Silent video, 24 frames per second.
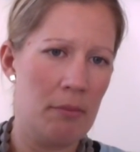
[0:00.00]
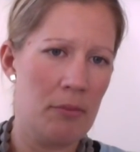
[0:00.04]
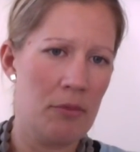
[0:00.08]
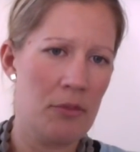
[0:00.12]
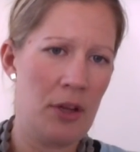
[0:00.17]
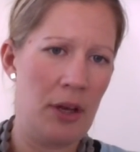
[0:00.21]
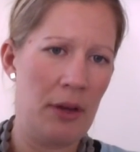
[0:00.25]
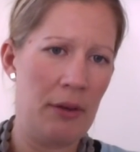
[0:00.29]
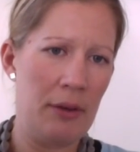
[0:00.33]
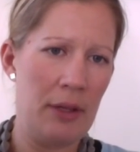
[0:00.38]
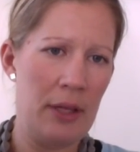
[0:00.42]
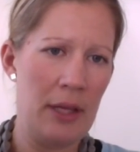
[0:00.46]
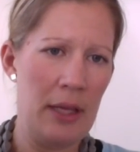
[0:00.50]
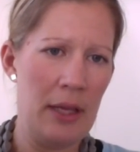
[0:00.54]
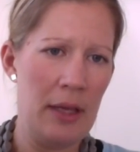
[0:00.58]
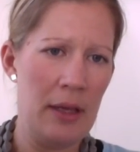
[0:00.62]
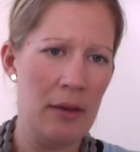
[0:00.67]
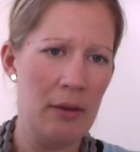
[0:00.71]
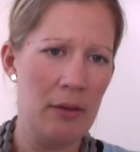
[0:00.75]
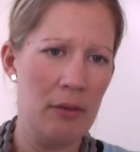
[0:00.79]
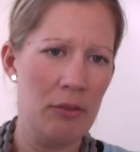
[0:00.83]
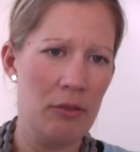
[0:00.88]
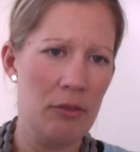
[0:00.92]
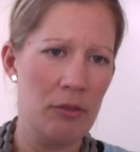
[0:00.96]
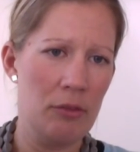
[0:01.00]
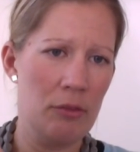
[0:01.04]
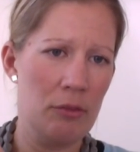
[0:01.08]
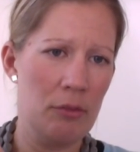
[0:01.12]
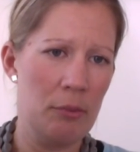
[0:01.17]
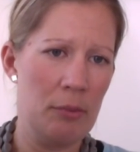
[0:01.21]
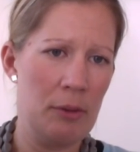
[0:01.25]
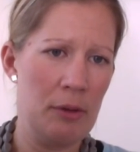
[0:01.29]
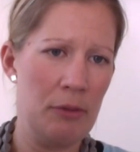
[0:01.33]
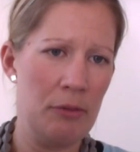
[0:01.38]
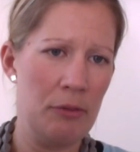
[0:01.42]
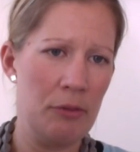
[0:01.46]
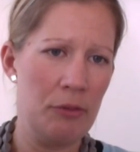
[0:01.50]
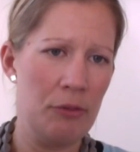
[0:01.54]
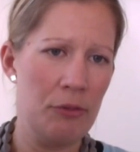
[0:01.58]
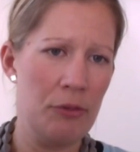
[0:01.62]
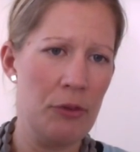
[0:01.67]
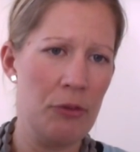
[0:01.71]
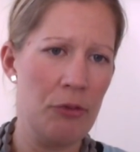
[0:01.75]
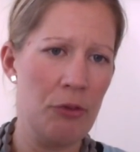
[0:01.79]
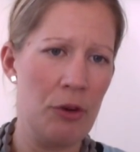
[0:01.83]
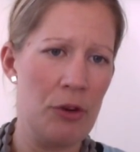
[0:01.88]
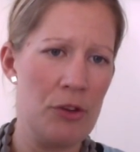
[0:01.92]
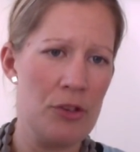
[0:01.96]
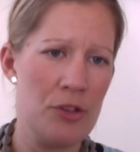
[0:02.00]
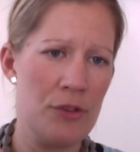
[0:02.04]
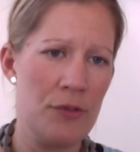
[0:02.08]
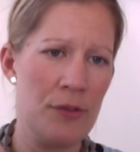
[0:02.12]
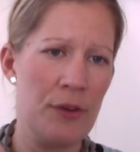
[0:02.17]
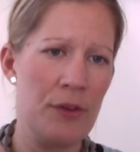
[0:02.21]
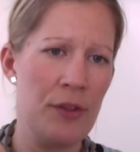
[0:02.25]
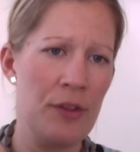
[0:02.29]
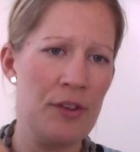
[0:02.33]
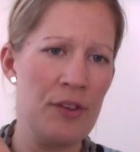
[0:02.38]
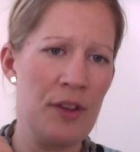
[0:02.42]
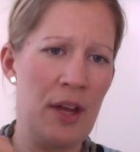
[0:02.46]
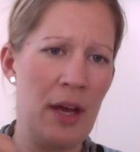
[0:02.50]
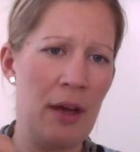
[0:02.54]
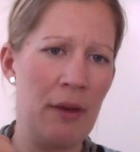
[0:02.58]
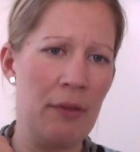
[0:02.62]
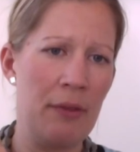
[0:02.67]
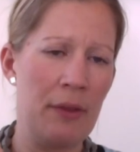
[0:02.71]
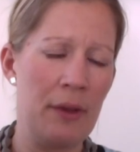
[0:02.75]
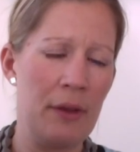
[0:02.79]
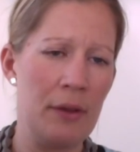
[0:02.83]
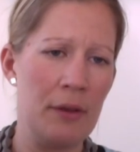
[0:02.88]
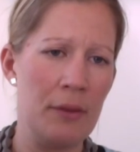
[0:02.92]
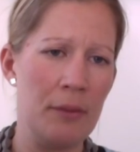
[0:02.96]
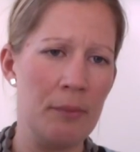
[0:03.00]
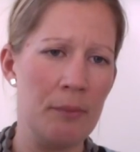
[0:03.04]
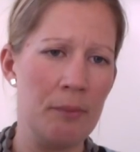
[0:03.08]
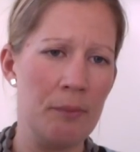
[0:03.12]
down here, a few rows further down than